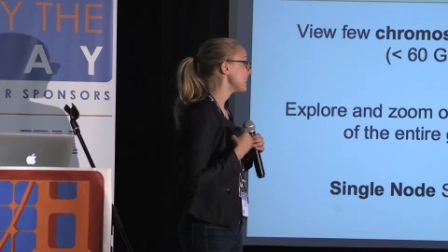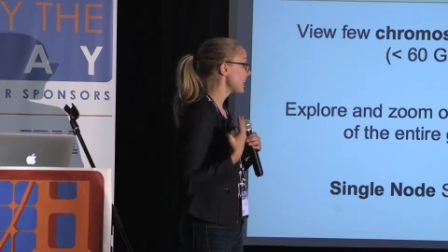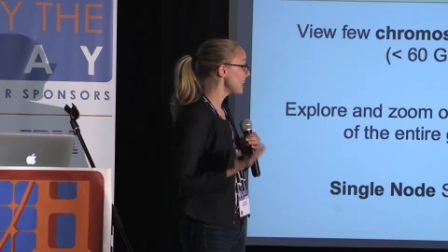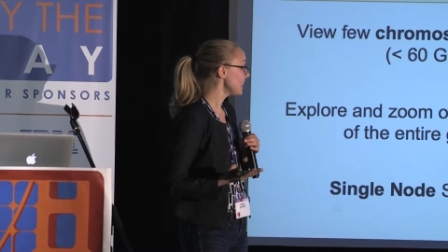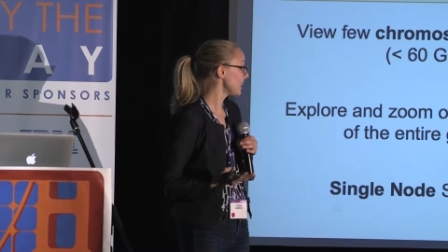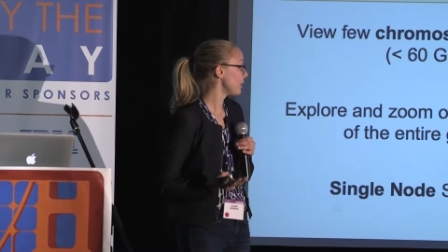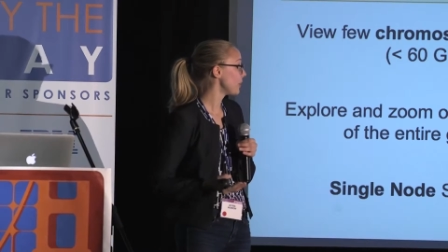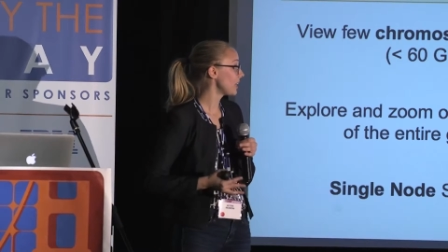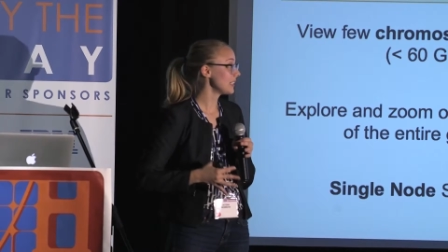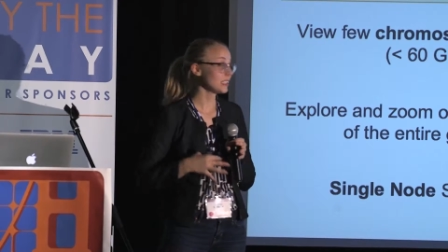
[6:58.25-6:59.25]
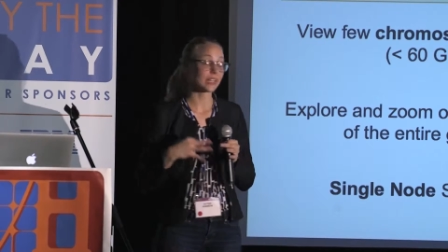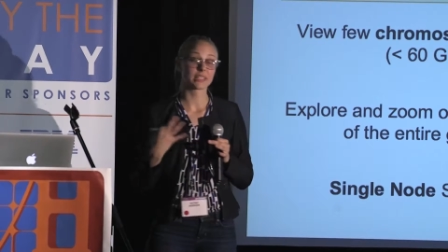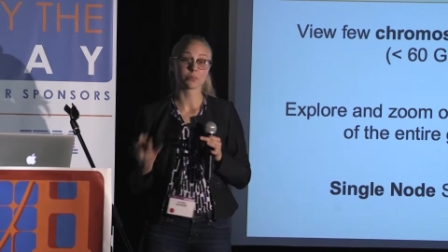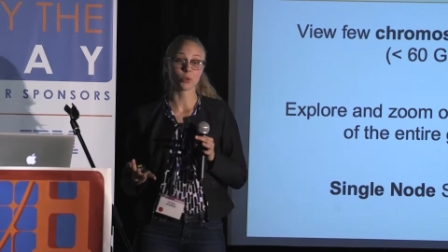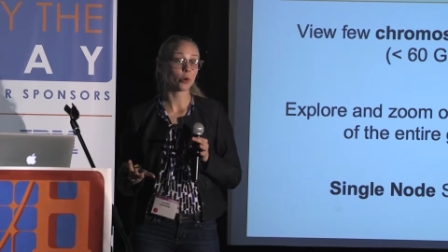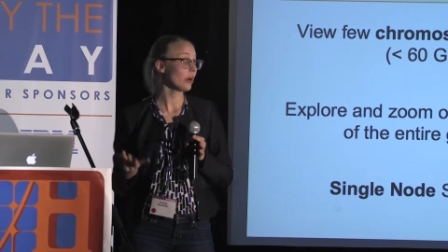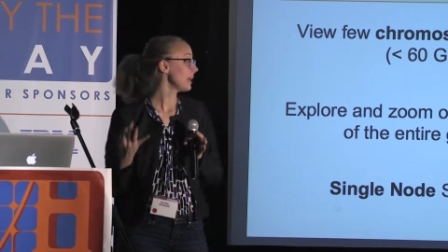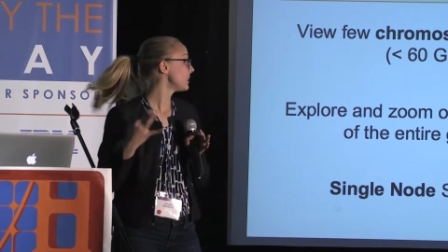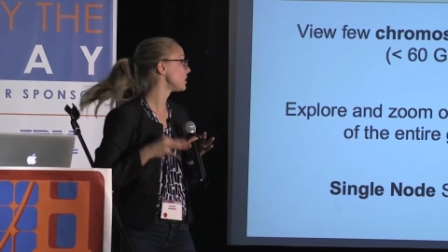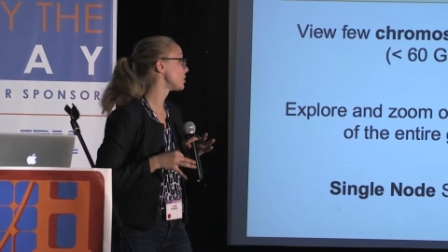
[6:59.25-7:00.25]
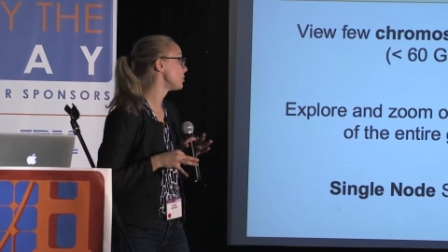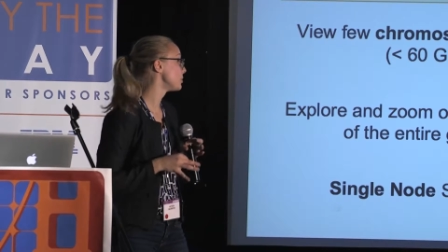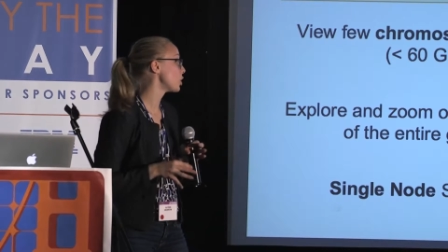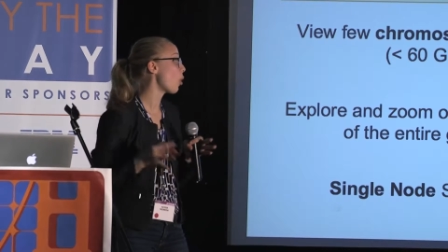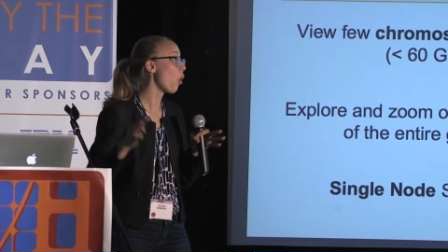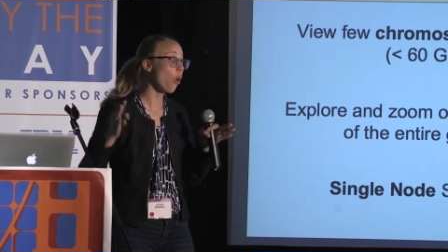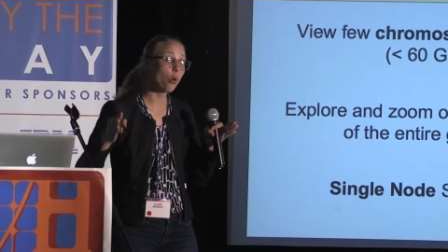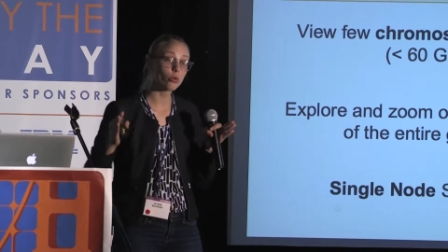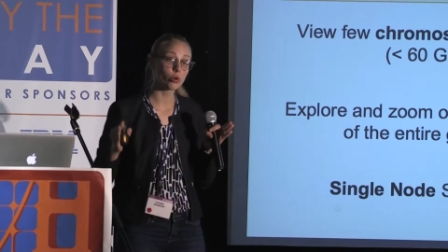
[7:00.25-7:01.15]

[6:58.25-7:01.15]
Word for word: Secondly, we'd like to explore and zoom to whole